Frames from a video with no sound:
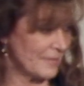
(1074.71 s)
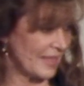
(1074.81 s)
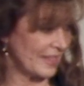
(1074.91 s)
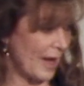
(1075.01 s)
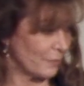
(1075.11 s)

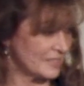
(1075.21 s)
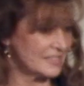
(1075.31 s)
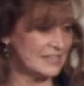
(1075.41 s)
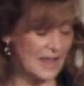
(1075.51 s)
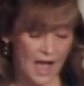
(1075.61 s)
and that was
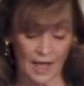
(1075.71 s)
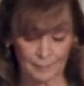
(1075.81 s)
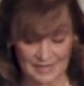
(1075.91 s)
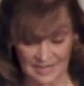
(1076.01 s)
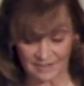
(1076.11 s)

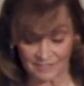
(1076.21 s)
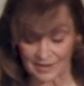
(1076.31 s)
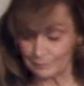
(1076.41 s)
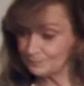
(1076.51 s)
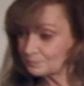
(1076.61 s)
um, Nineveh.